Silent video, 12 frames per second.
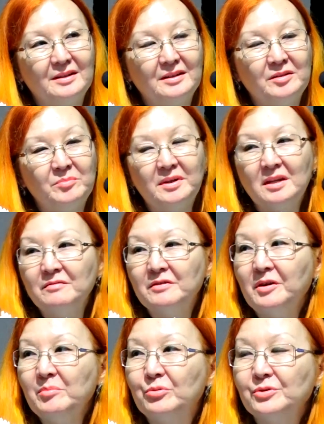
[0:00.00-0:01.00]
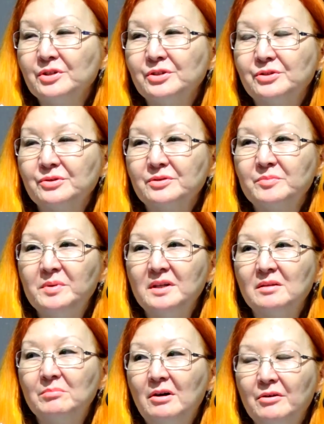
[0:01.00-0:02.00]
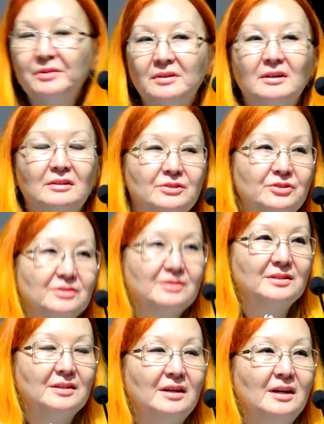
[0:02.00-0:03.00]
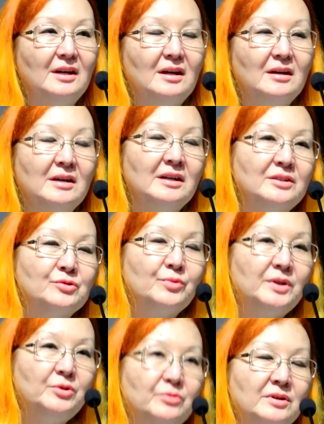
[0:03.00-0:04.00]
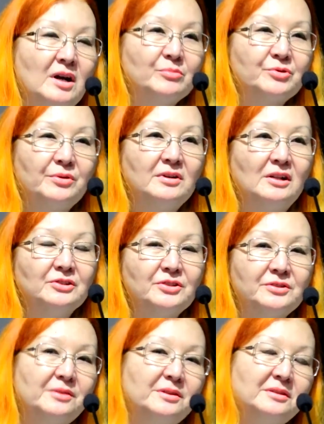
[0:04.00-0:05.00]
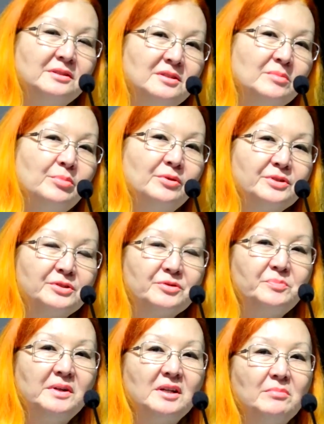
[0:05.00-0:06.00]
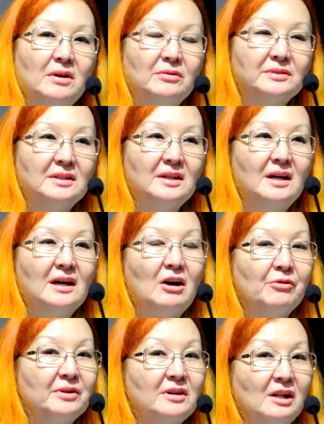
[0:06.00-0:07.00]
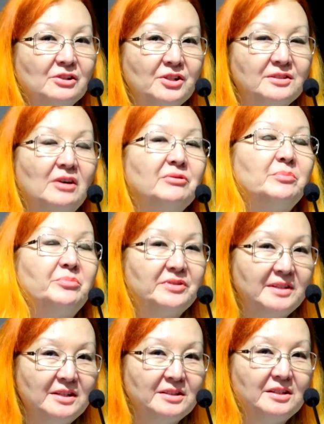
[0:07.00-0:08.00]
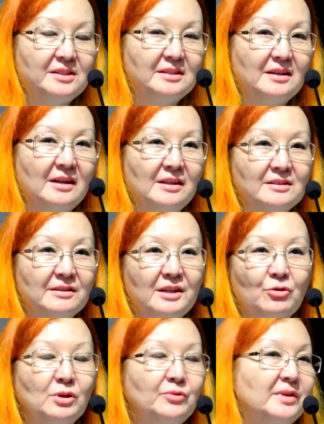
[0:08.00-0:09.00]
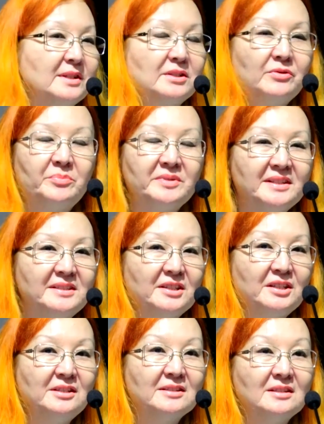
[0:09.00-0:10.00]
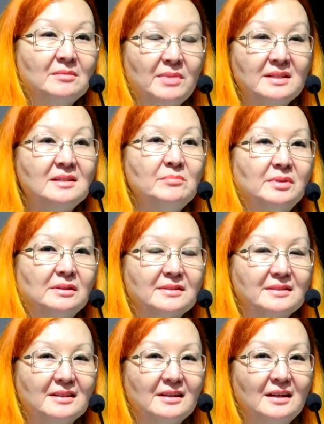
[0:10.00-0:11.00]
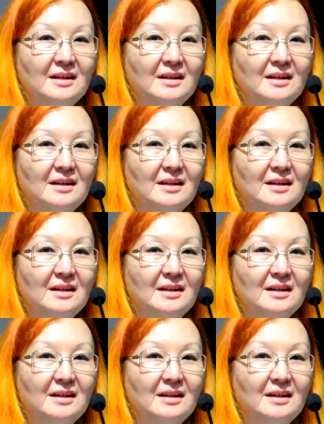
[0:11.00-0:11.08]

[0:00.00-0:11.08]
it became very important to speak about the cultures. And when you come to the cultures, it's important to speak about how the cultures are represented. And they're always represented by symbols.